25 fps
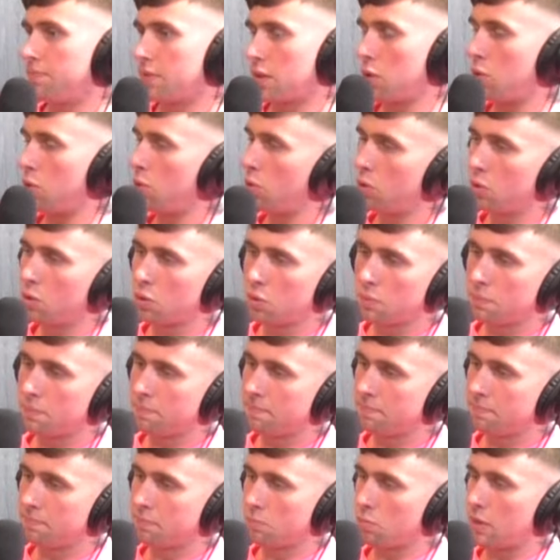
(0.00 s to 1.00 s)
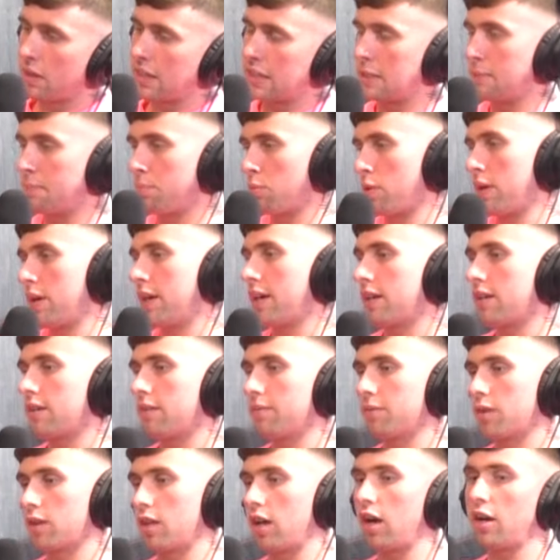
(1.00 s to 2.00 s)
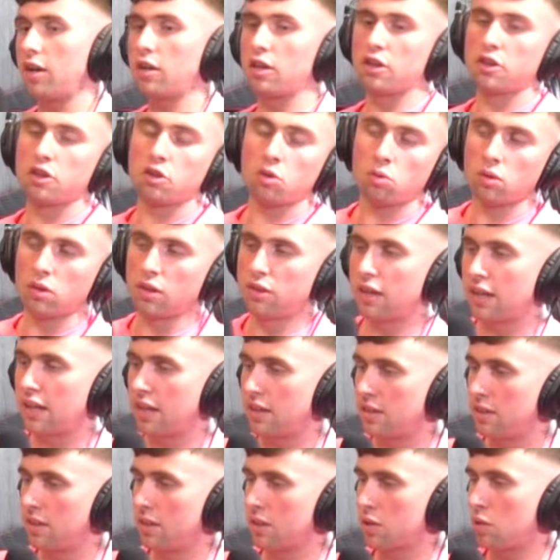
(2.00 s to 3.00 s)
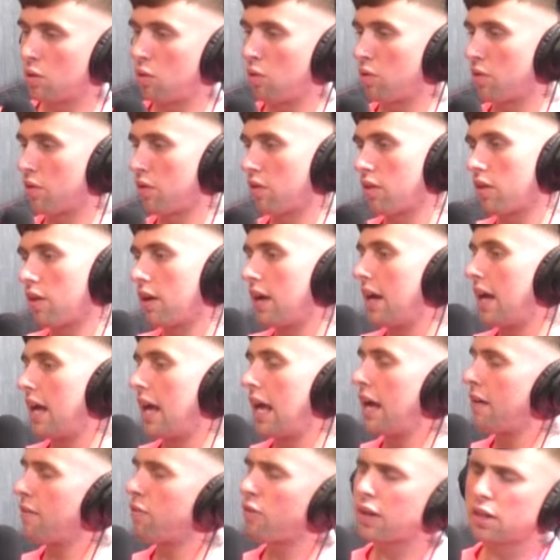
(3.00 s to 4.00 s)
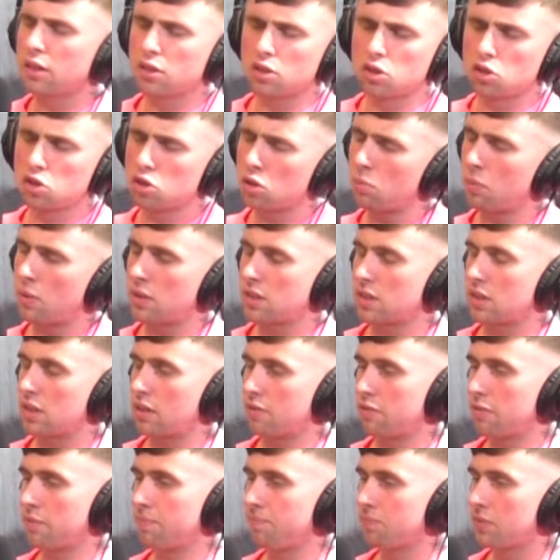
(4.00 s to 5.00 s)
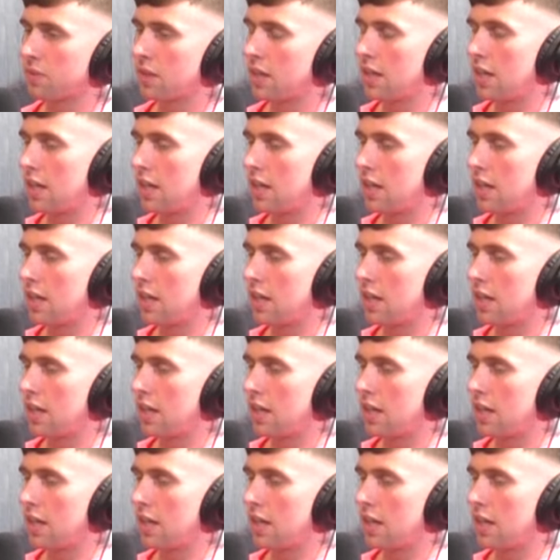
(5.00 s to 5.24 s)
the whole way you brake, how you throw the thing into a corner, everything's so much different.